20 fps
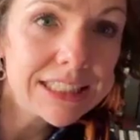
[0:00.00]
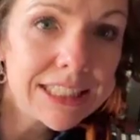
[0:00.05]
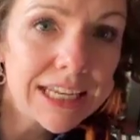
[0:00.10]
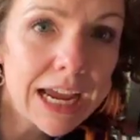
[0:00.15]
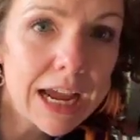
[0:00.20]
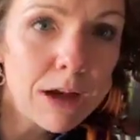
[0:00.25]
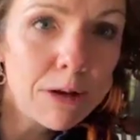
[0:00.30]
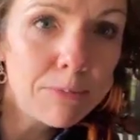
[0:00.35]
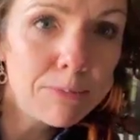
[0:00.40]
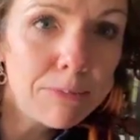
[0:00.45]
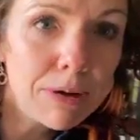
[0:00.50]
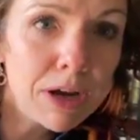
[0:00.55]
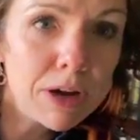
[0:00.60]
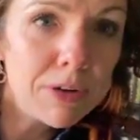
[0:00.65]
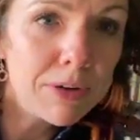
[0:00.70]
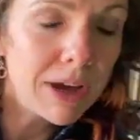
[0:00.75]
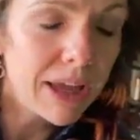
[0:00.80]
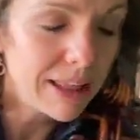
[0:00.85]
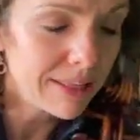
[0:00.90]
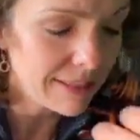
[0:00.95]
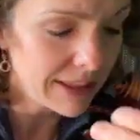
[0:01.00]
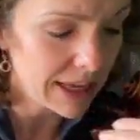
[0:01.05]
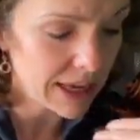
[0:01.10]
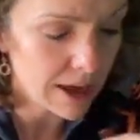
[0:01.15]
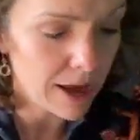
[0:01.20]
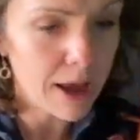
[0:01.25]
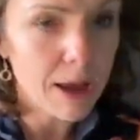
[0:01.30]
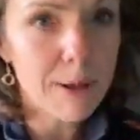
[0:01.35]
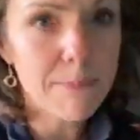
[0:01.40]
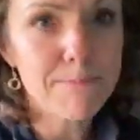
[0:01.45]
down bow and the
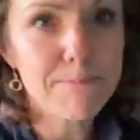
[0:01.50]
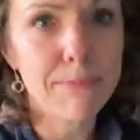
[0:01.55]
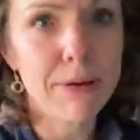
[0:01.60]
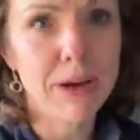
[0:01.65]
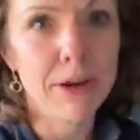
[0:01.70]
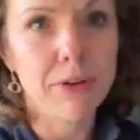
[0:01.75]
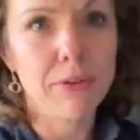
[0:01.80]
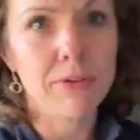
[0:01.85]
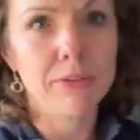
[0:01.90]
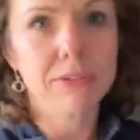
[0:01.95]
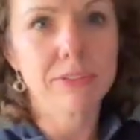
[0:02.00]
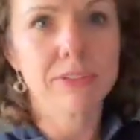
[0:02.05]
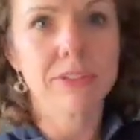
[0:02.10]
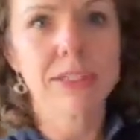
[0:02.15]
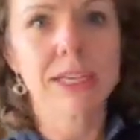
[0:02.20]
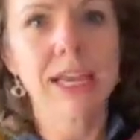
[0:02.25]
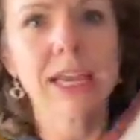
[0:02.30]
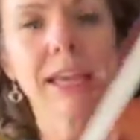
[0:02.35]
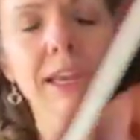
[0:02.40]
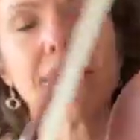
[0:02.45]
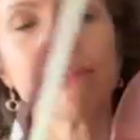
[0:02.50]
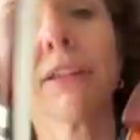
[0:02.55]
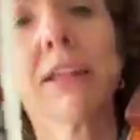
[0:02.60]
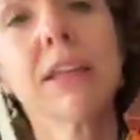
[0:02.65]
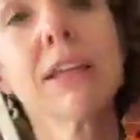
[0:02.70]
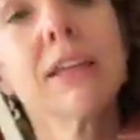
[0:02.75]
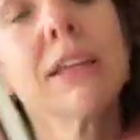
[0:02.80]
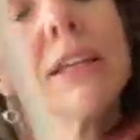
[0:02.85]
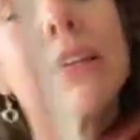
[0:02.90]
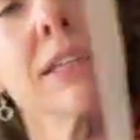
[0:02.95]
up bow. Okay?
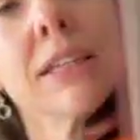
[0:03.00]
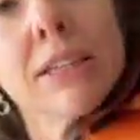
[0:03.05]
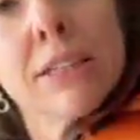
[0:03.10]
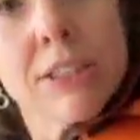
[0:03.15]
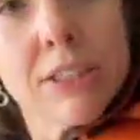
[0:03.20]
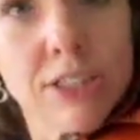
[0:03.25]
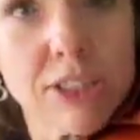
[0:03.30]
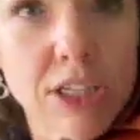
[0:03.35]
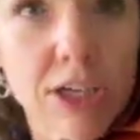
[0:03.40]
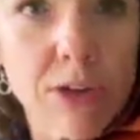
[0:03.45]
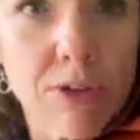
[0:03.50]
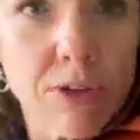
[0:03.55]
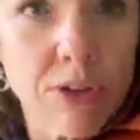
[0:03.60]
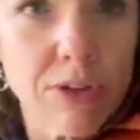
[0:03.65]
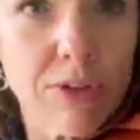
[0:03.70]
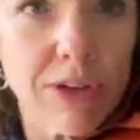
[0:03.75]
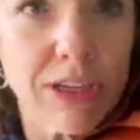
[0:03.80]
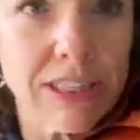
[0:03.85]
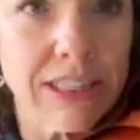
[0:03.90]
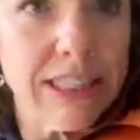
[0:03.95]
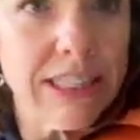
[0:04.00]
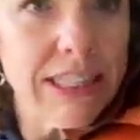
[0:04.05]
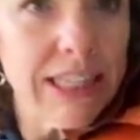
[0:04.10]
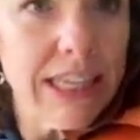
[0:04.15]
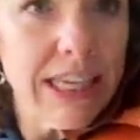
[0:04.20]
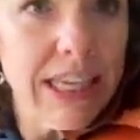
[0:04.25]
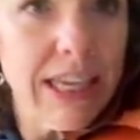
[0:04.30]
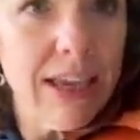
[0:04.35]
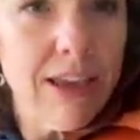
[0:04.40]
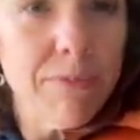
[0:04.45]
So you can
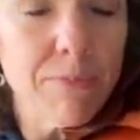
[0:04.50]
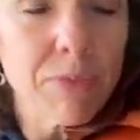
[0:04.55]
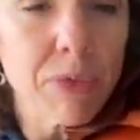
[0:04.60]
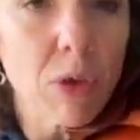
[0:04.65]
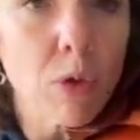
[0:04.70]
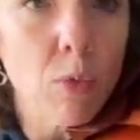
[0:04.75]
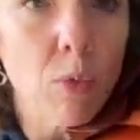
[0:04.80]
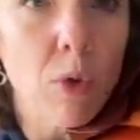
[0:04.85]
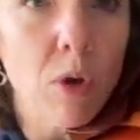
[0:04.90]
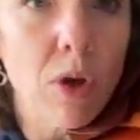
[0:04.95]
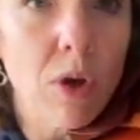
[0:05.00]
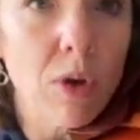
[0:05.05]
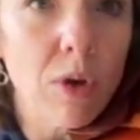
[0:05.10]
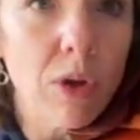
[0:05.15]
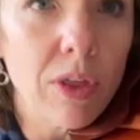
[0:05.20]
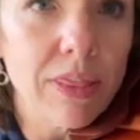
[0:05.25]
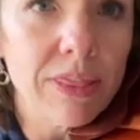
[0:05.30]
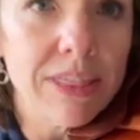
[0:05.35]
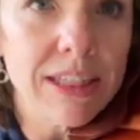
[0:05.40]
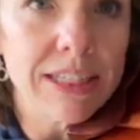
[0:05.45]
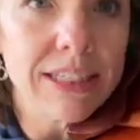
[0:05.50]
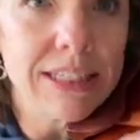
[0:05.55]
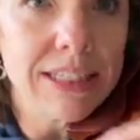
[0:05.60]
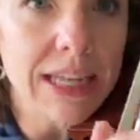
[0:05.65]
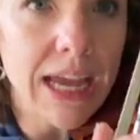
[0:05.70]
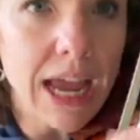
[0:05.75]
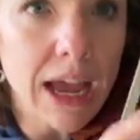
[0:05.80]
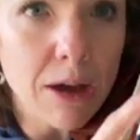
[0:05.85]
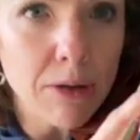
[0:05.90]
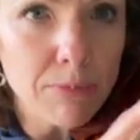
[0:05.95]
see the
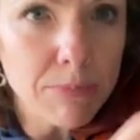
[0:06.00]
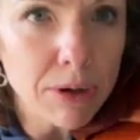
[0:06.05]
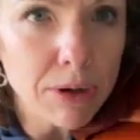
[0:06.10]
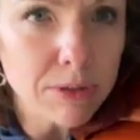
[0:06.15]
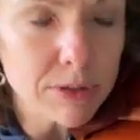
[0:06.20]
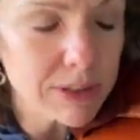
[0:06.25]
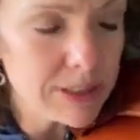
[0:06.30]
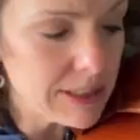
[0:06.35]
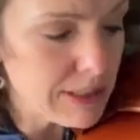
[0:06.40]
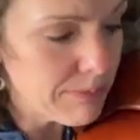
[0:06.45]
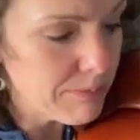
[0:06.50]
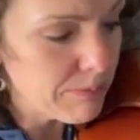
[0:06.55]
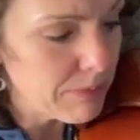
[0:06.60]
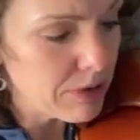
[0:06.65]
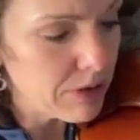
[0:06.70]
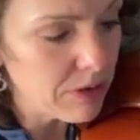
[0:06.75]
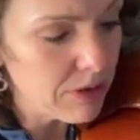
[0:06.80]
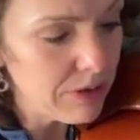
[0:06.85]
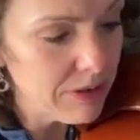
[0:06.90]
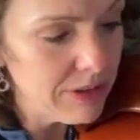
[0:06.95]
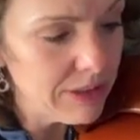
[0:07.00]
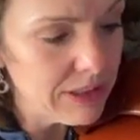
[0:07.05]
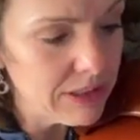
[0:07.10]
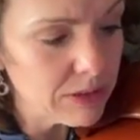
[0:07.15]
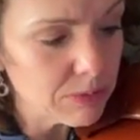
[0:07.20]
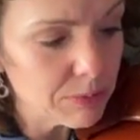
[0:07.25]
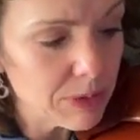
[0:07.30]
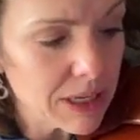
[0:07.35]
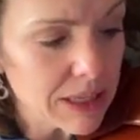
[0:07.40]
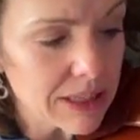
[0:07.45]
down bow symbol
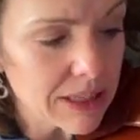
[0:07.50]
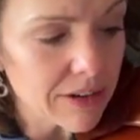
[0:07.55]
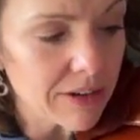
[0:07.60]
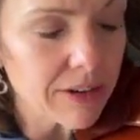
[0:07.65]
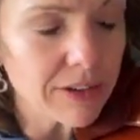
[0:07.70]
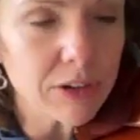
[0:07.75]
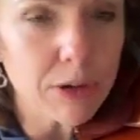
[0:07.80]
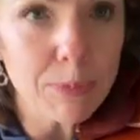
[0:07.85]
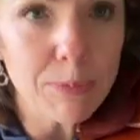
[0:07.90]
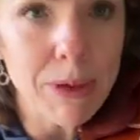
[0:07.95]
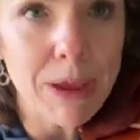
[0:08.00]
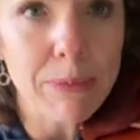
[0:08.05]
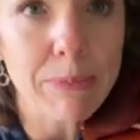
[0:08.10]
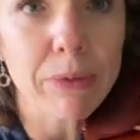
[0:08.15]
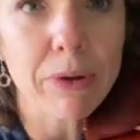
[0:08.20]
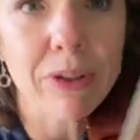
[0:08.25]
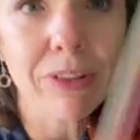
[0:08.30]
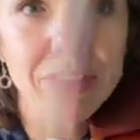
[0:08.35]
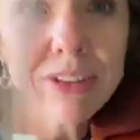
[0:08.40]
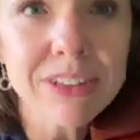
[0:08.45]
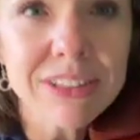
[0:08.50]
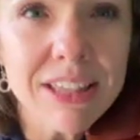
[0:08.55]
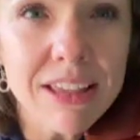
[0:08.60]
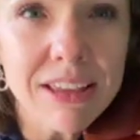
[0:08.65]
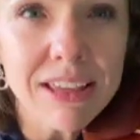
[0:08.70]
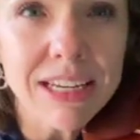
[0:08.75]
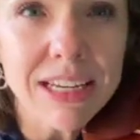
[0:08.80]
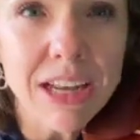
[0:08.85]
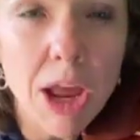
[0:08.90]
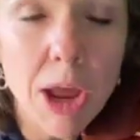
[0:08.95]
is written there on your paper. It looks
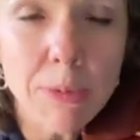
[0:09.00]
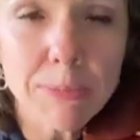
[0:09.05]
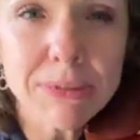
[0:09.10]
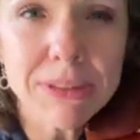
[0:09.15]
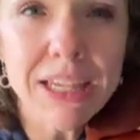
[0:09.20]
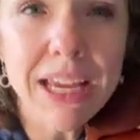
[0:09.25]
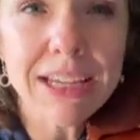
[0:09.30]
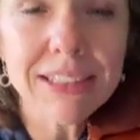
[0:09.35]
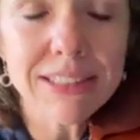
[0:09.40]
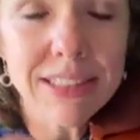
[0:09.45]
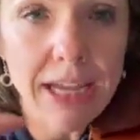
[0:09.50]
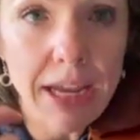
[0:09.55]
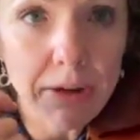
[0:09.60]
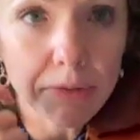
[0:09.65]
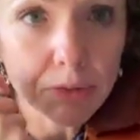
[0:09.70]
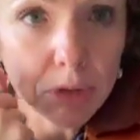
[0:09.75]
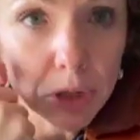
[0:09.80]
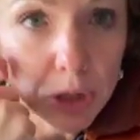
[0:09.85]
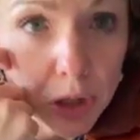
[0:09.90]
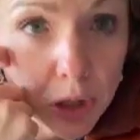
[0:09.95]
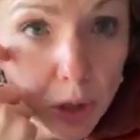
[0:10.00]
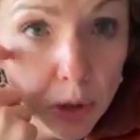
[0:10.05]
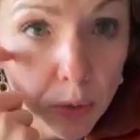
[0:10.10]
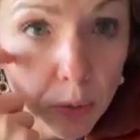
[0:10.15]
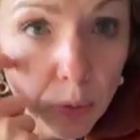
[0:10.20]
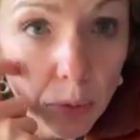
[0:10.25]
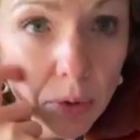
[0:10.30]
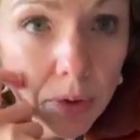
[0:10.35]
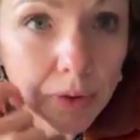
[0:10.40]
like an upside down U.